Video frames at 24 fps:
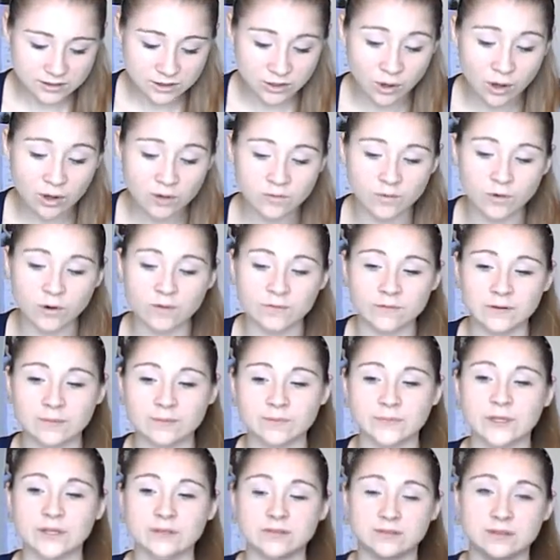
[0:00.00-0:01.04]
So all 4 of
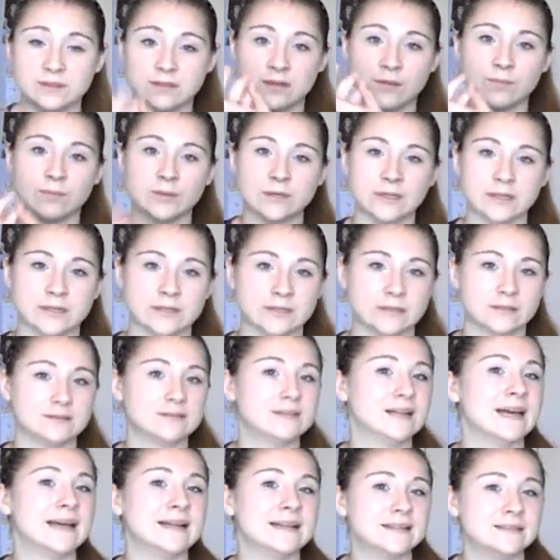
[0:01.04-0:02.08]
them used number
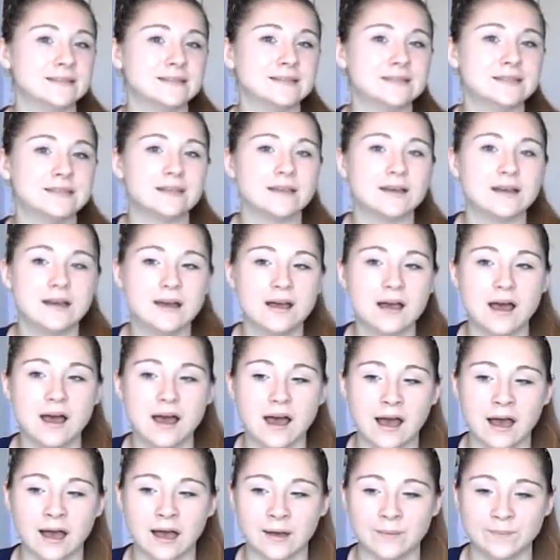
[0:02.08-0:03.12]
10's
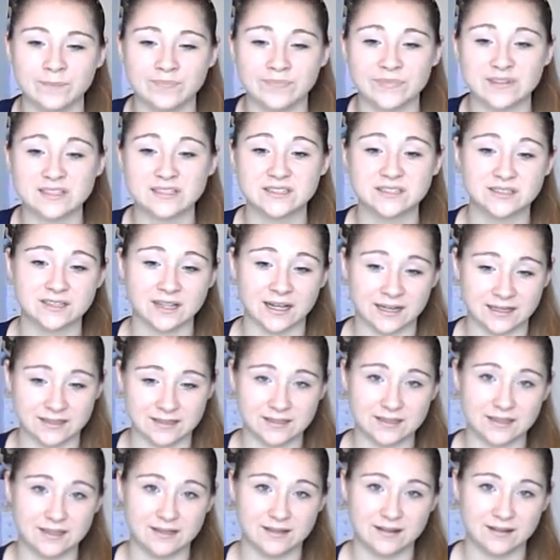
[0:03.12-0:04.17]

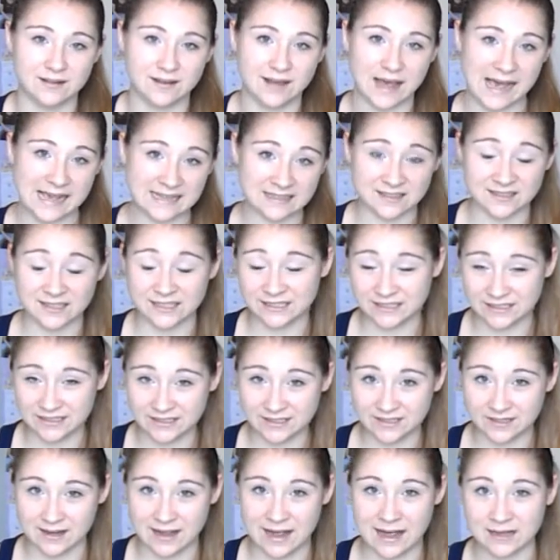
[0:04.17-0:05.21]
stunt as their
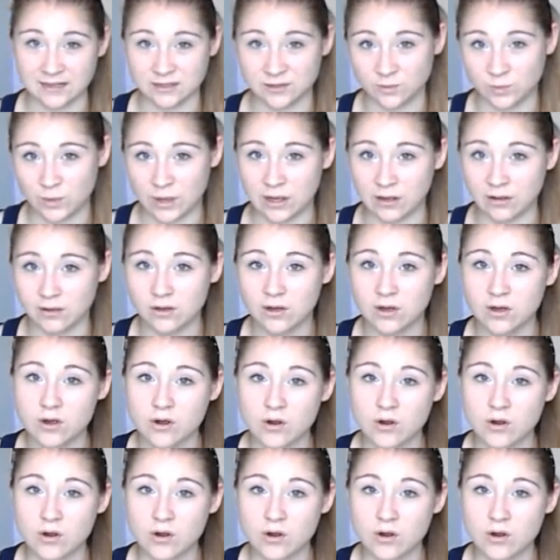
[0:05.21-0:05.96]
stunt as well.